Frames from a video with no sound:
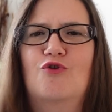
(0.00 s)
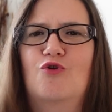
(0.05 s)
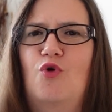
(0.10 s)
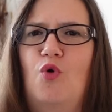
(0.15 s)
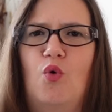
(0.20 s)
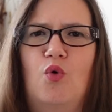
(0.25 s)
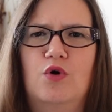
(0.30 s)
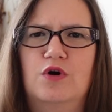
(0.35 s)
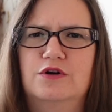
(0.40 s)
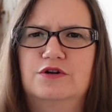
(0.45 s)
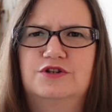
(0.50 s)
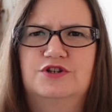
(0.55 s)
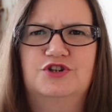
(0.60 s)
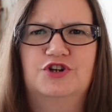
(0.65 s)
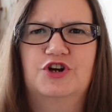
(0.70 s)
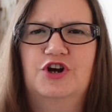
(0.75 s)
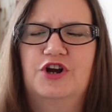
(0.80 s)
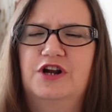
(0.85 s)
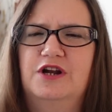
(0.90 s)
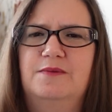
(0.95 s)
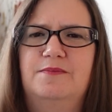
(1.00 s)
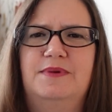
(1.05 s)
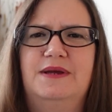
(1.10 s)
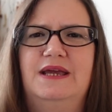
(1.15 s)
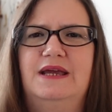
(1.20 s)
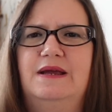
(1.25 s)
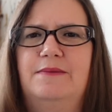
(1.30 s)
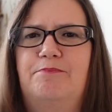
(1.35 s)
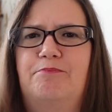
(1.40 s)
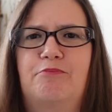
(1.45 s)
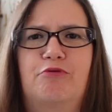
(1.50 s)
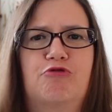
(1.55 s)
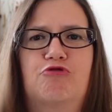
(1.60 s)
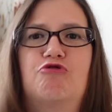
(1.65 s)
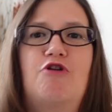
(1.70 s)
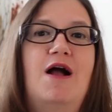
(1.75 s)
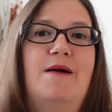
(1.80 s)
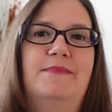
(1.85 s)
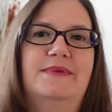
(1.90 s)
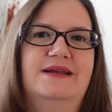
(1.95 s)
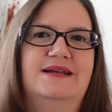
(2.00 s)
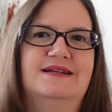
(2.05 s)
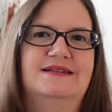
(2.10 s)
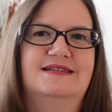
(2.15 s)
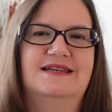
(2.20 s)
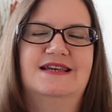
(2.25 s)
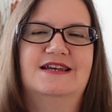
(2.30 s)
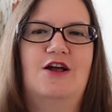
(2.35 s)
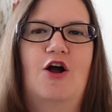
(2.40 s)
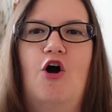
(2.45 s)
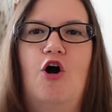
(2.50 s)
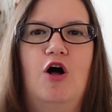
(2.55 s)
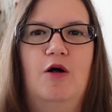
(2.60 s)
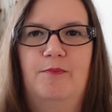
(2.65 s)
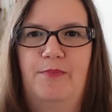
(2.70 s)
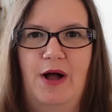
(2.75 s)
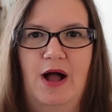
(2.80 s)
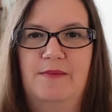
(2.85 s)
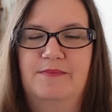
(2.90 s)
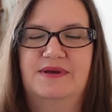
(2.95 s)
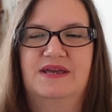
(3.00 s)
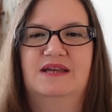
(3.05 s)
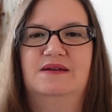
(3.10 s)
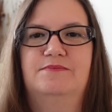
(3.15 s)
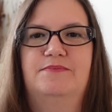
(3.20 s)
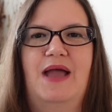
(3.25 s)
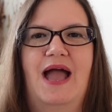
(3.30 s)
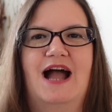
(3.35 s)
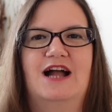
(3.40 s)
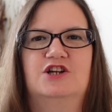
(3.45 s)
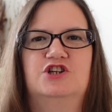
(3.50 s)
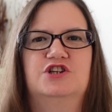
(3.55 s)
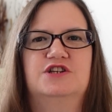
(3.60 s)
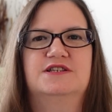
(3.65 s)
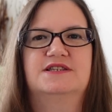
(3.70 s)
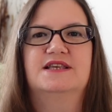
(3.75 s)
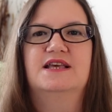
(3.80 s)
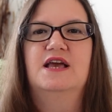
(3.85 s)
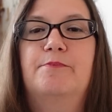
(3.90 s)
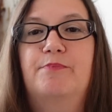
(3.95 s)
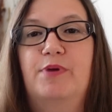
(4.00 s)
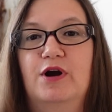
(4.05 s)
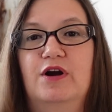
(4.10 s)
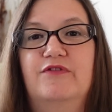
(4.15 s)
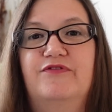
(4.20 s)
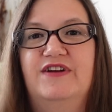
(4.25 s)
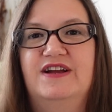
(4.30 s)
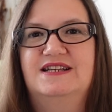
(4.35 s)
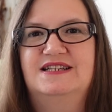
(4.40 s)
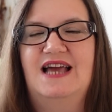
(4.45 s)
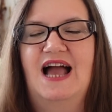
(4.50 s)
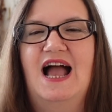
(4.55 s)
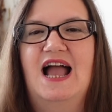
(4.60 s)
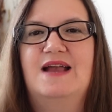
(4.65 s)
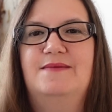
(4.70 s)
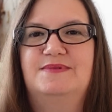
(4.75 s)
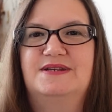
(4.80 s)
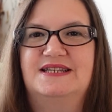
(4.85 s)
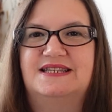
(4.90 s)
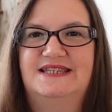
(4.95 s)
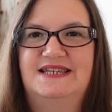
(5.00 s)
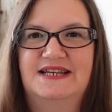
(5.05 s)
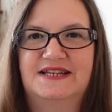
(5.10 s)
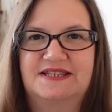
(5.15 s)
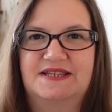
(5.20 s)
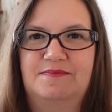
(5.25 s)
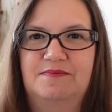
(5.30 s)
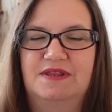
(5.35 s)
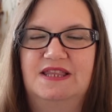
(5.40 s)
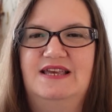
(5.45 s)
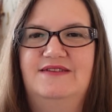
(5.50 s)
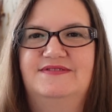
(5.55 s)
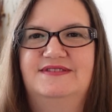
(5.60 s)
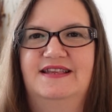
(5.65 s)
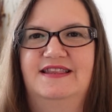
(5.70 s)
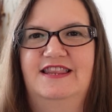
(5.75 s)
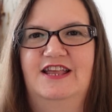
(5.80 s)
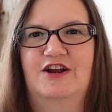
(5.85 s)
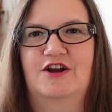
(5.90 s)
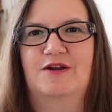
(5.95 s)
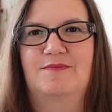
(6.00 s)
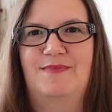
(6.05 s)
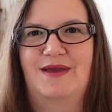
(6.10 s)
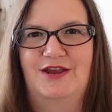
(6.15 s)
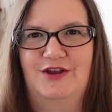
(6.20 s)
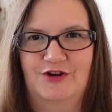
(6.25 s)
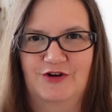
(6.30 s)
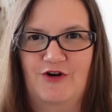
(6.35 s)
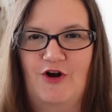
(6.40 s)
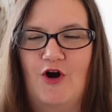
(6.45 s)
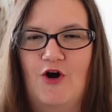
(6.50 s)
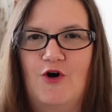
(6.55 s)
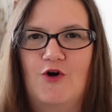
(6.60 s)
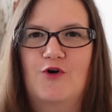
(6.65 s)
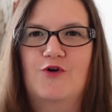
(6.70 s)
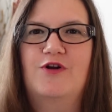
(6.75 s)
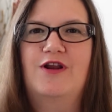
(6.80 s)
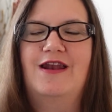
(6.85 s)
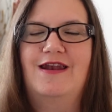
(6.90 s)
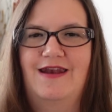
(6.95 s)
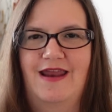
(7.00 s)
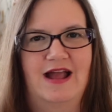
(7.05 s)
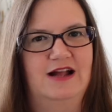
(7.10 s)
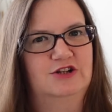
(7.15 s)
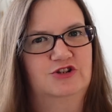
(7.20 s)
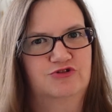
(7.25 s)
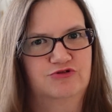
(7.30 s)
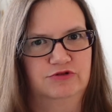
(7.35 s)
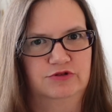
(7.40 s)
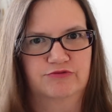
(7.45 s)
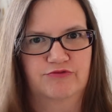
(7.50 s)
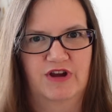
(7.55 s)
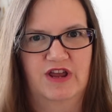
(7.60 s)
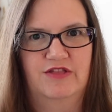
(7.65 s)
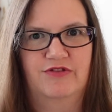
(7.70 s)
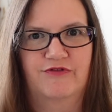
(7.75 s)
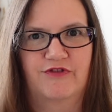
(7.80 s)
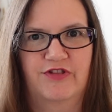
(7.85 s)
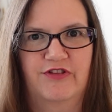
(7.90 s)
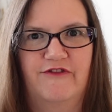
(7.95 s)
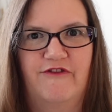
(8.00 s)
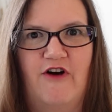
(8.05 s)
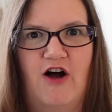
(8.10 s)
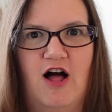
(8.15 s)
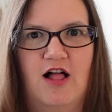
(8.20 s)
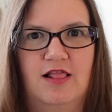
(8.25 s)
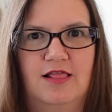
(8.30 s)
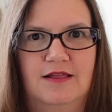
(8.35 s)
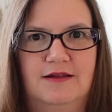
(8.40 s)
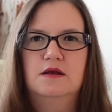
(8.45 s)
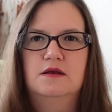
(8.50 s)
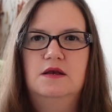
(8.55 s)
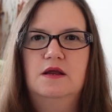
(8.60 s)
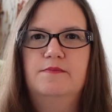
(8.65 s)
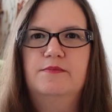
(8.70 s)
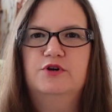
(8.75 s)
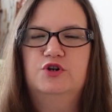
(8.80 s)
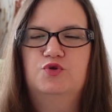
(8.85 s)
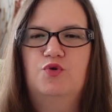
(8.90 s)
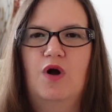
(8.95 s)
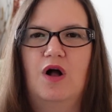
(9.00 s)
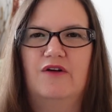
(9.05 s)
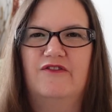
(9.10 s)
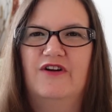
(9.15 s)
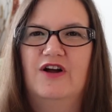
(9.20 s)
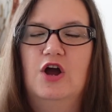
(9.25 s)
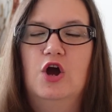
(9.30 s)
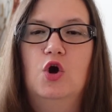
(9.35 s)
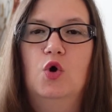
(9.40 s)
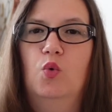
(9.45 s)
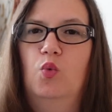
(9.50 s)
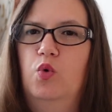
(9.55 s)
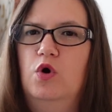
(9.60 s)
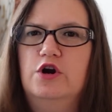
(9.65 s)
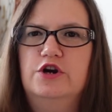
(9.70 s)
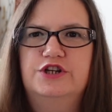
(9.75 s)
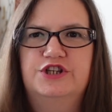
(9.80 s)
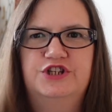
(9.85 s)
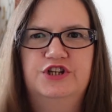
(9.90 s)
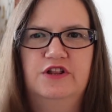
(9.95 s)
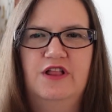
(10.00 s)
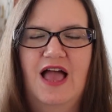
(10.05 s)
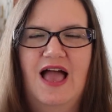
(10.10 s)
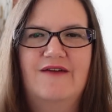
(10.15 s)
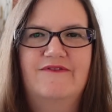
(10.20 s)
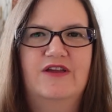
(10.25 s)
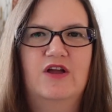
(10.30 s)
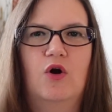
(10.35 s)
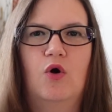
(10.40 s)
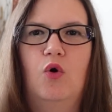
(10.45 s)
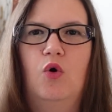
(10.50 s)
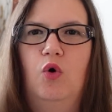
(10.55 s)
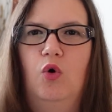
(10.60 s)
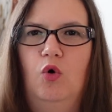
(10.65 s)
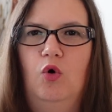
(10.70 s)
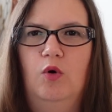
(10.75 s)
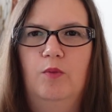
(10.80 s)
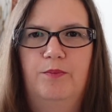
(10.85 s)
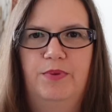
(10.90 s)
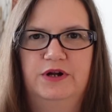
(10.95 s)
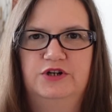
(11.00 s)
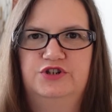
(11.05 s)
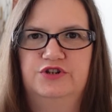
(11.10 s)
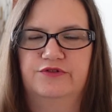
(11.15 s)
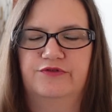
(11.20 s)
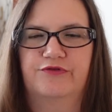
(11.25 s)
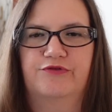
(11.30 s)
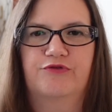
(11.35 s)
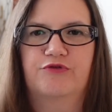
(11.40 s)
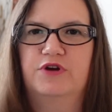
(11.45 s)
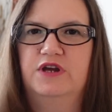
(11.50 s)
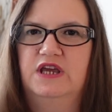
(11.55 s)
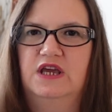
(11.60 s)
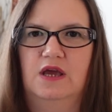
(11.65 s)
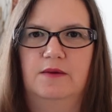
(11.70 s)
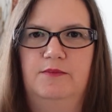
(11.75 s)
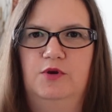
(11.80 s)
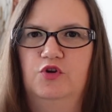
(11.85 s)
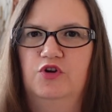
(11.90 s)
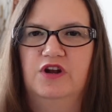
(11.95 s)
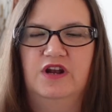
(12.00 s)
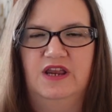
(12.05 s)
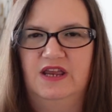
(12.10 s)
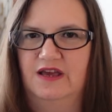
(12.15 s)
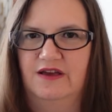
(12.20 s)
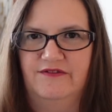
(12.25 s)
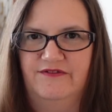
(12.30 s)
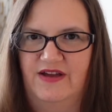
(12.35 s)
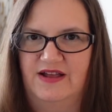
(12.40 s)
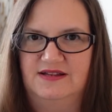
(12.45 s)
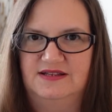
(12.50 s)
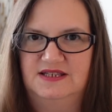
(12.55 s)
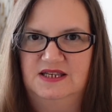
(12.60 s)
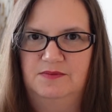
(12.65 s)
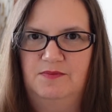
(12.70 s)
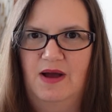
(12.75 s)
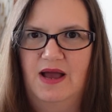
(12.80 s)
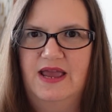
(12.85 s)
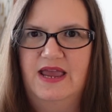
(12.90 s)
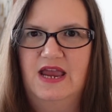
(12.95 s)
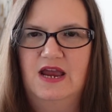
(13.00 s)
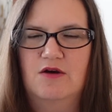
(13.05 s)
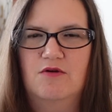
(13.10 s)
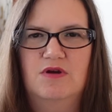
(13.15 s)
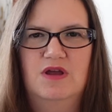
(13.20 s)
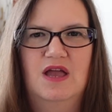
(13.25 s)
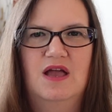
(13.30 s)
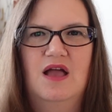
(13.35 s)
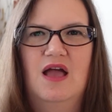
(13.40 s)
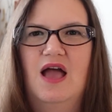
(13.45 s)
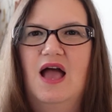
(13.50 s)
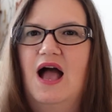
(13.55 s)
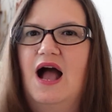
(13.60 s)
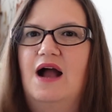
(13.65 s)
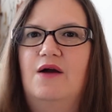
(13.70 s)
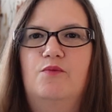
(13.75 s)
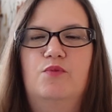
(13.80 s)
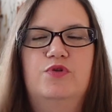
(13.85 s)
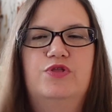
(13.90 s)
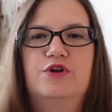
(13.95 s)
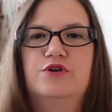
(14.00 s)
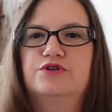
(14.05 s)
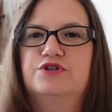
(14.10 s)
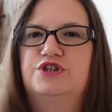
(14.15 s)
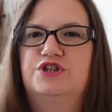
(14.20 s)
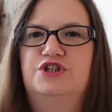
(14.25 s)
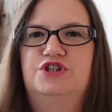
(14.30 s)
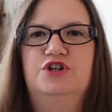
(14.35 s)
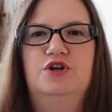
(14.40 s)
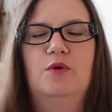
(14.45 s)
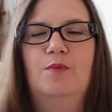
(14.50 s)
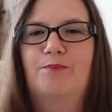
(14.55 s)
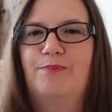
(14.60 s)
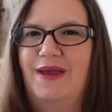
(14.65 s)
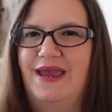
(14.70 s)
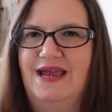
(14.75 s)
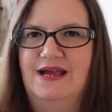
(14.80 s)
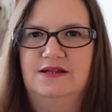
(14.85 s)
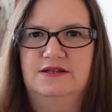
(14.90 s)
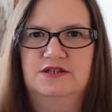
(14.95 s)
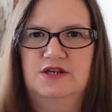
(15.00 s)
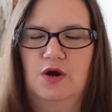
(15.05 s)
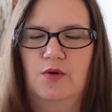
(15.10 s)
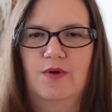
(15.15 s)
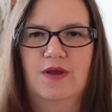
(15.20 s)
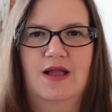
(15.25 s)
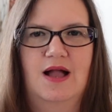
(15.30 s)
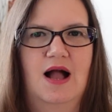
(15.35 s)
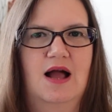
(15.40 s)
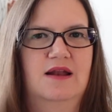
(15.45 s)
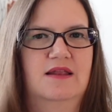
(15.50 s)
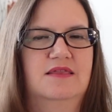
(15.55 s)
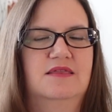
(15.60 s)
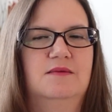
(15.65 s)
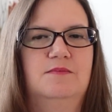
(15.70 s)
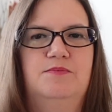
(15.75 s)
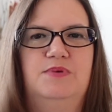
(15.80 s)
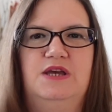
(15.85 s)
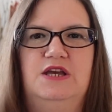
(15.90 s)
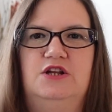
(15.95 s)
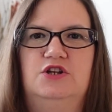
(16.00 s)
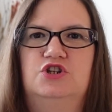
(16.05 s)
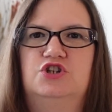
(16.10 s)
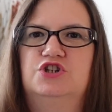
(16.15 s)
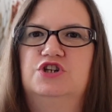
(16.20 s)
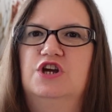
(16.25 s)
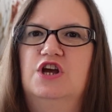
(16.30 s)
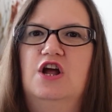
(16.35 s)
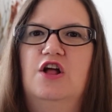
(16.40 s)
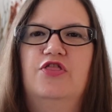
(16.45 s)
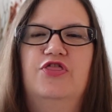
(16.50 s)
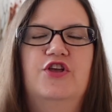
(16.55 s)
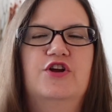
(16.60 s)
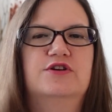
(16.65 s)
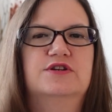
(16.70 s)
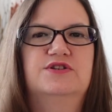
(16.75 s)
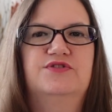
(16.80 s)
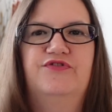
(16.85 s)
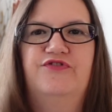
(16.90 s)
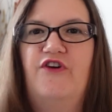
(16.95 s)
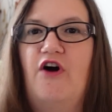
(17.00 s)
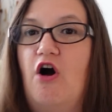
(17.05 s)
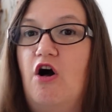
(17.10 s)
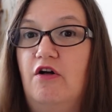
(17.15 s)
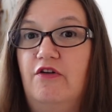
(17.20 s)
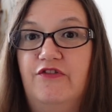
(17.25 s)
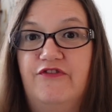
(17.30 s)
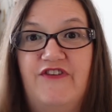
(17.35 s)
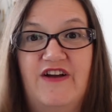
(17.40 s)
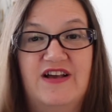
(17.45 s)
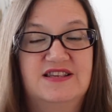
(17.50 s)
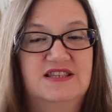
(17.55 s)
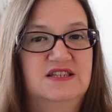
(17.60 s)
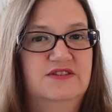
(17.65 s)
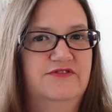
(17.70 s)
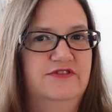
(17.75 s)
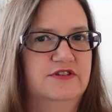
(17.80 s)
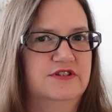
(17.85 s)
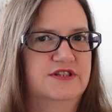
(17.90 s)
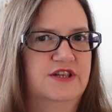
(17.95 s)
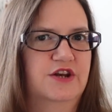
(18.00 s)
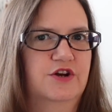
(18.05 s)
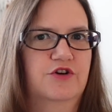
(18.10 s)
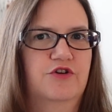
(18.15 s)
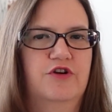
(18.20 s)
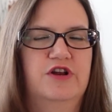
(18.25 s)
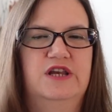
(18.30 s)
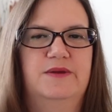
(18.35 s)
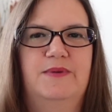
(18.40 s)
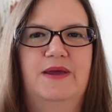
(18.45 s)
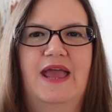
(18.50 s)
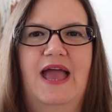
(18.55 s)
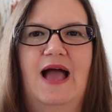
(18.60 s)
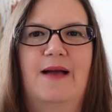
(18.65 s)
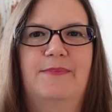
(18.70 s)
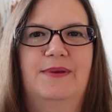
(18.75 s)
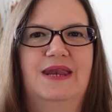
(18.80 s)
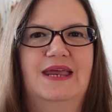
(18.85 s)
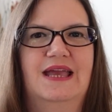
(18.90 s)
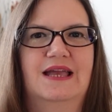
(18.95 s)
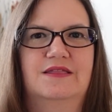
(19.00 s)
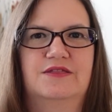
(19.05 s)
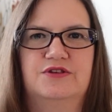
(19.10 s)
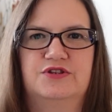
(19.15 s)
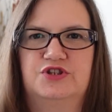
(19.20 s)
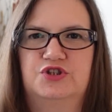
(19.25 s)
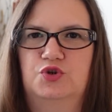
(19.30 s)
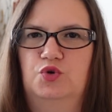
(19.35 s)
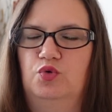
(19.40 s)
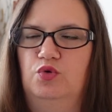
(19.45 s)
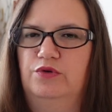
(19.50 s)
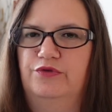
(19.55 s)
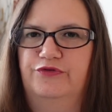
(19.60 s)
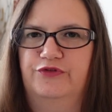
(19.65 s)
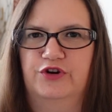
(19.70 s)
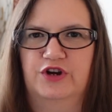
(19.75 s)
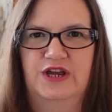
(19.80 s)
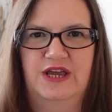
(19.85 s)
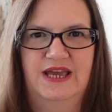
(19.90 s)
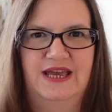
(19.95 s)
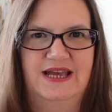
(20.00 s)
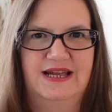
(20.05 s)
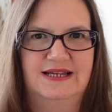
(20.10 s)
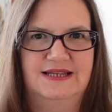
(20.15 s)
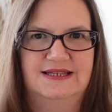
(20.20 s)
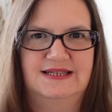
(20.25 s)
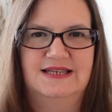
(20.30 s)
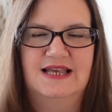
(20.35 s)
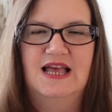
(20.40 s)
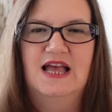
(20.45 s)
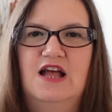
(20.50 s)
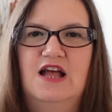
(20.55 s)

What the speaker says: Gourds are going to be prominent at all pumpkin patches. Perfect time to stick some leaves in there and make your own natural wreath for the fall. Number 12, we're still having a whole bunch of free community events in my area where there's still bands going on at the beach. There's fall festivals that are going to be happening at the school for kids.